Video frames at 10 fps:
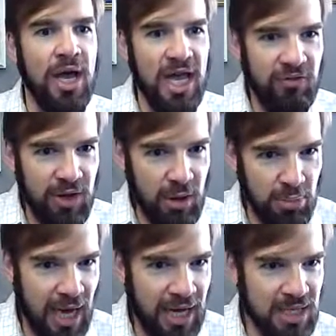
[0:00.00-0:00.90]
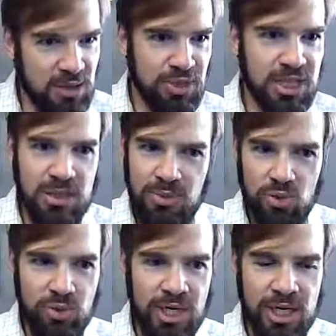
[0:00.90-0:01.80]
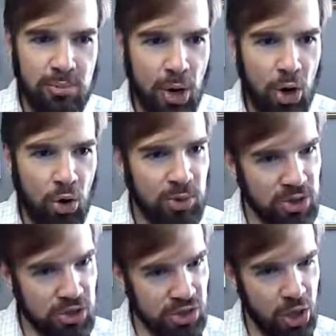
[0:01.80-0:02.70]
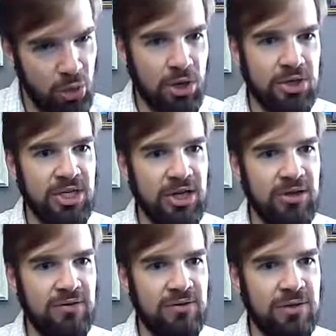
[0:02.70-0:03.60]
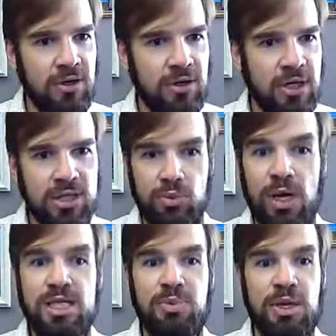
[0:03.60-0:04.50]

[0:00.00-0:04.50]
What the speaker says: if we apply this principle to reading a poem and slow ourselves, as well as being